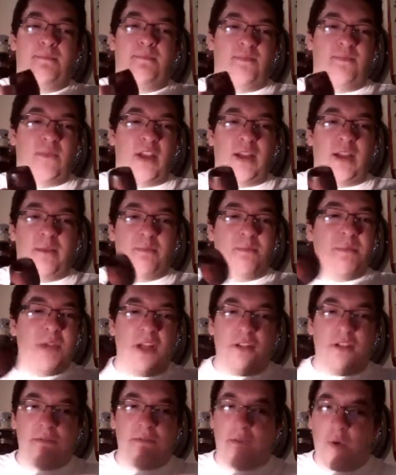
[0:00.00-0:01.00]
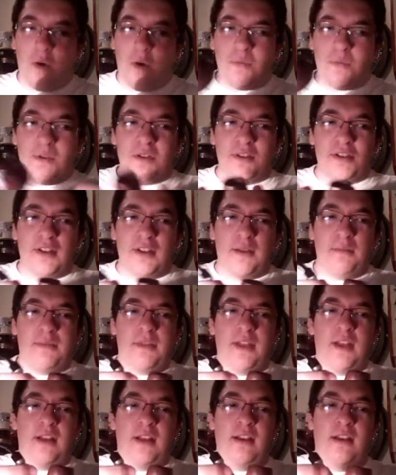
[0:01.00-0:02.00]
like malformed or
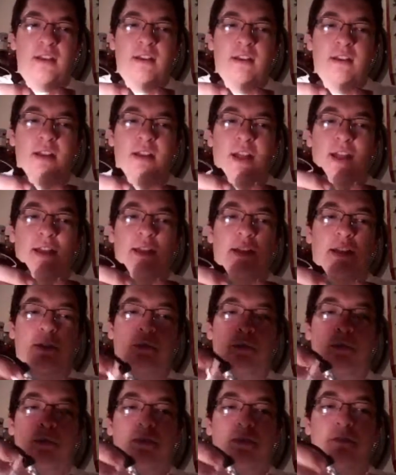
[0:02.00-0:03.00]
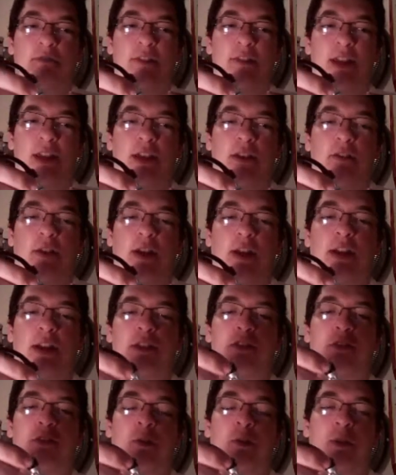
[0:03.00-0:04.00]
something. Like it wouldn't fit incorrectly,
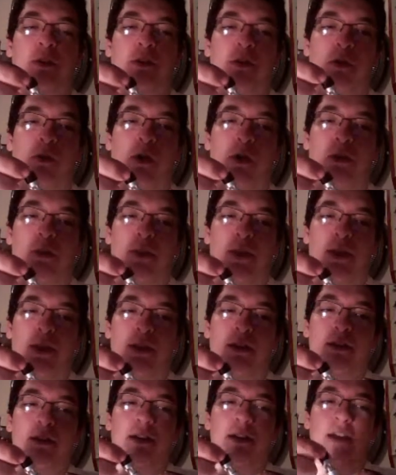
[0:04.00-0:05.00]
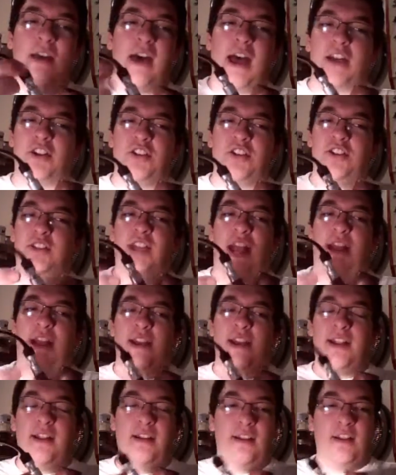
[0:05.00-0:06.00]
so it wouldn't go all the way in. I just
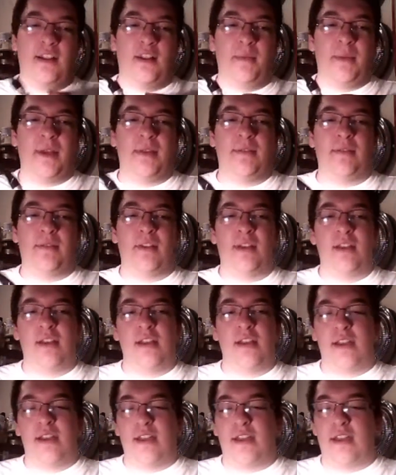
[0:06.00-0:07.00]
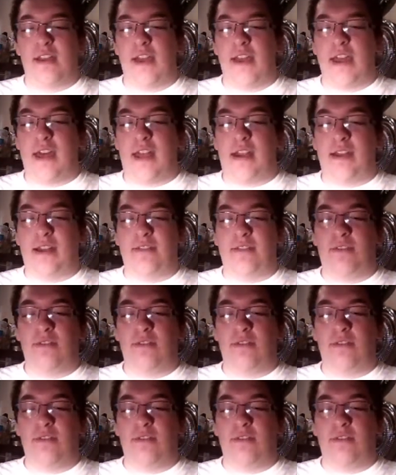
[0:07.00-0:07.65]
sanded it a little bit, and it